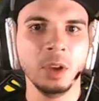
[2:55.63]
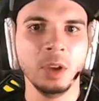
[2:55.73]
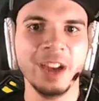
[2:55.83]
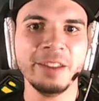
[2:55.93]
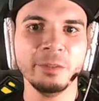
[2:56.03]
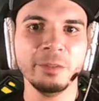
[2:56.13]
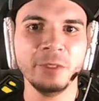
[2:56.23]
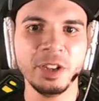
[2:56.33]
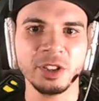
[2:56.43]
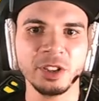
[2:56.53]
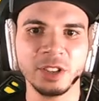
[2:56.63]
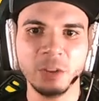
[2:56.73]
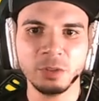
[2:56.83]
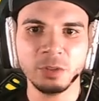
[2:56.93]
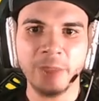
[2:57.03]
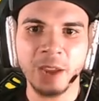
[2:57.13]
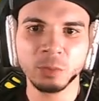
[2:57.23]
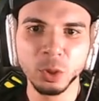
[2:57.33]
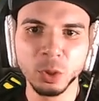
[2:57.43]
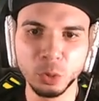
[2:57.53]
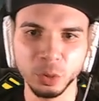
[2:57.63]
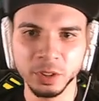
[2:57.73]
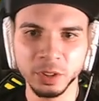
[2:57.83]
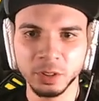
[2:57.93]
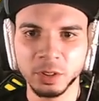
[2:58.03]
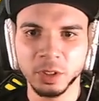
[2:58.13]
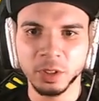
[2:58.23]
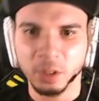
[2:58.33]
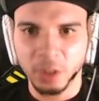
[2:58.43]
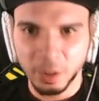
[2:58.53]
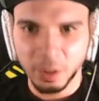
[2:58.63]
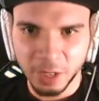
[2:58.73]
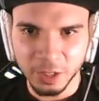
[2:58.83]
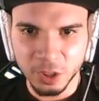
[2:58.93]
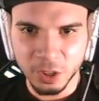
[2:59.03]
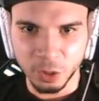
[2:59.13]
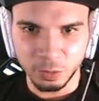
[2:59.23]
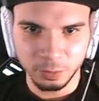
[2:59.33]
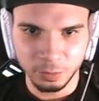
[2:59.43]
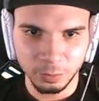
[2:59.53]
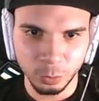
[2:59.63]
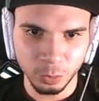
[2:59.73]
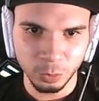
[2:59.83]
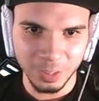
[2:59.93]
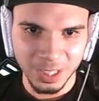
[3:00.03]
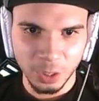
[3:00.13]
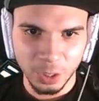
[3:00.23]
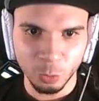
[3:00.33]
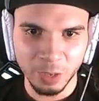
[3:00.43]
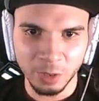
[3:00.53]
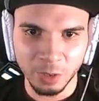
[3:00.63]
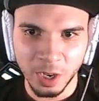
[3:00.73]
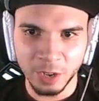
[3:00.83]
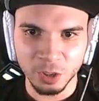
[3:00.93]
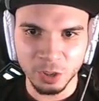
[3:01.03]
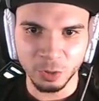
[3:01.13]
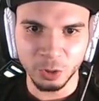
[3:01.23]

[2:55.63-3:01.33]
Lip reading: I didn't even finish. That was mad rude. All right, let's go. River. All right, so we're gonna